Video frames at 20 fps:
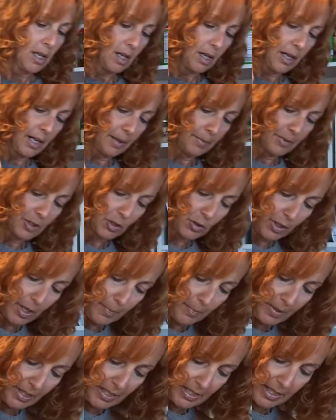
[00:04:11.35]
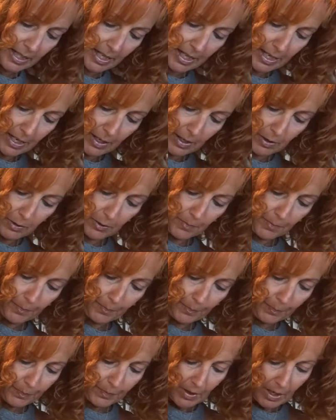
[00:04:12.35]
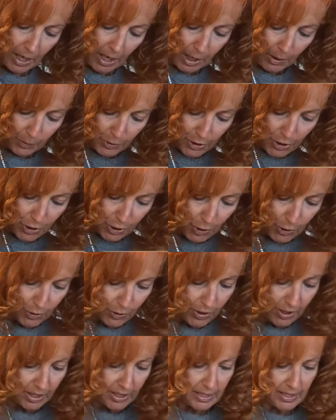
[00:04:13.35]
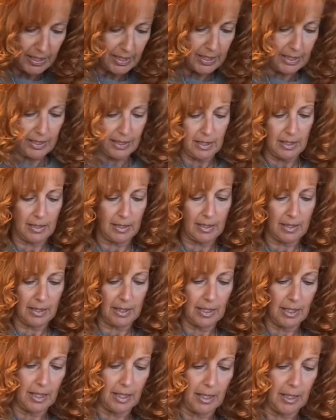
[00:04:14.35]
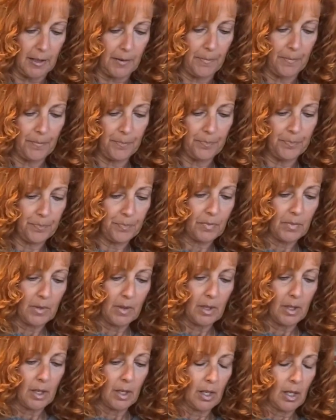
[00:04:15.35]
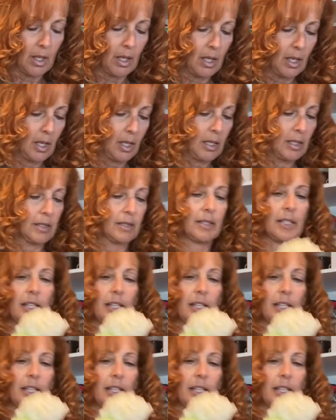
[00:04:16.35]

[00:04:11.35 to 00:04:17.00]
All right, I'm scraping down. I will show you the consistency. See